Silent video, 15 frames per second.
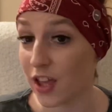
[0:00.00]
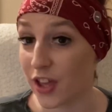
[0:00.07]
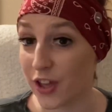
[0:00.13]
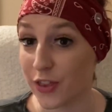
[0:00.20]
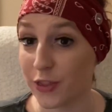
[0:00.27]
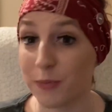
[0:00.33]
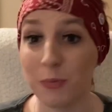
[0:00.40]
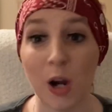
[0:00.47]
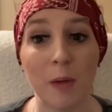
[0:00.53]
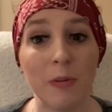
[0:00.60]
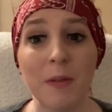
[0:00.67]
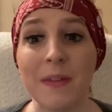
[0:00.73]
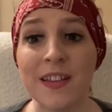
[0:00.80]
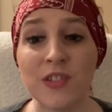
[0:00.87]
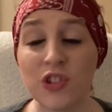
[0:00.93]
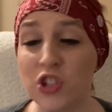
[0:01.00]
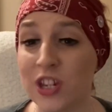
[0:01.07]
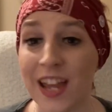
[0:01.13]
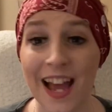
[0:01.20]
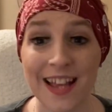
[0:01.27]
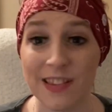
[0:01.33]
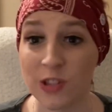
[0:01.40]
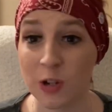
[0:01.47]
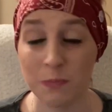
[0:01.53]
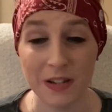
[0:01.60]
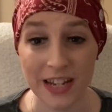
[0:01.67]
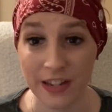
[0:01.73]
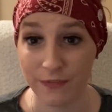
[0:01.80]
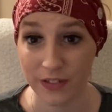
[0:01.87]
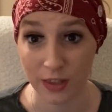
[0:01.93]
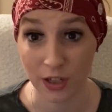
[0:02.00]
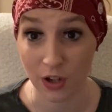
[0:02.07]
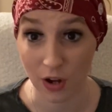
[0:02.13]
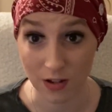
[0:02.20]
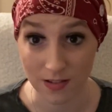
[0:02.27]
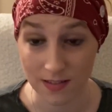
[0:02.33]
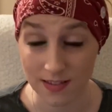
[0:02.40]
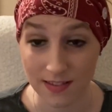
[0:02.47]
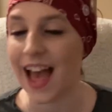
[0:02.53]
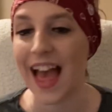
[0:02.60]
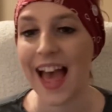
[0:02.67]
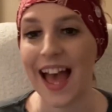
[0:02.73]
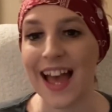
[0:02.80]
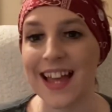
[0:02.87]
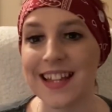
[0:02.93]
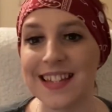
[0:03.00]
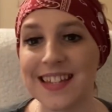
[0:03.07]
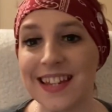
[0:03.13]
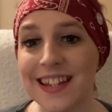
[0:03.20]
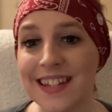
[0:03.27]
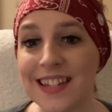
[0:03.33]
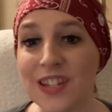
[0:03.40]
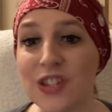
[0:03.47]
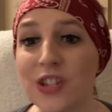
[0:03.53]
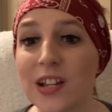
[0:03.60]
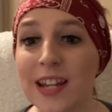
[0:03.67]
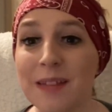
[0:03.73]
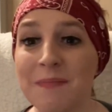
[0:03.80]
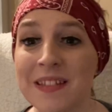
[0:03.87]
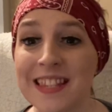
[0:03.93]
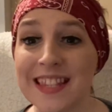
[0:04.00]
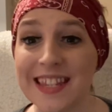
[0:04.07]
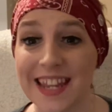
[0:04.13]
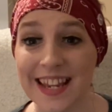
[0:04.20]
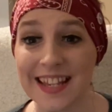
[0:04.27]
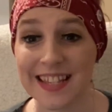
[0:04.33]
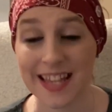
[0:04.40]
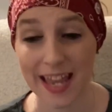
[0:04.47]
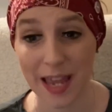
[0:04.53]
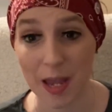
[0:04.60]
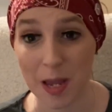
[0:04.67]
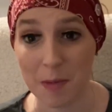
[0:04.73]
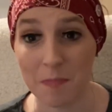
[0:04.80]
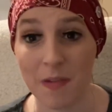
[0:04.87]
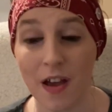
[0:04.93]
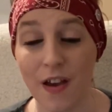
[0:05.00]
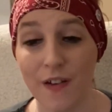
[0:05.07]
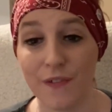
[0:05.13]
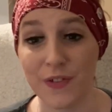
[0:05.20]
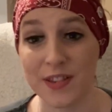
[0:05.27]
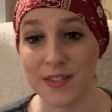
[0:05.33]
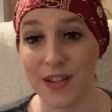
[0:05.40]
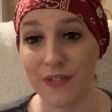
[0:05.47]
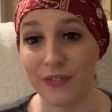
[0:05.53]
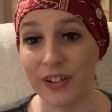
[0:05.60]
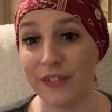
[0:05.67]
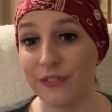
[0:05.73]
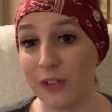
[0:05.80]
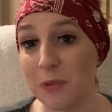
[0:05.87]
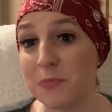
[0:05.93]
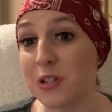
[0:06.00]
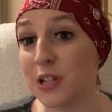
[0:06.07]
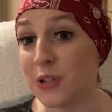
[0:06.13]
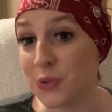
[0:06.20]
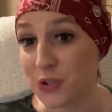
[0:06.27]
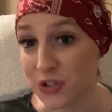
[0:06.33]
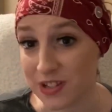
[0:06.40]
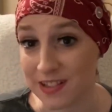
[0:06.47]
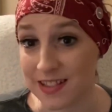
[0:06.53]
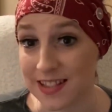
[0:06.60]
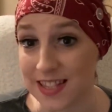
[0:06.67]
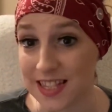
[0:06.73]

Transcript: The problem is she has no belief in the gods and initially mistakes him for suffering from delusions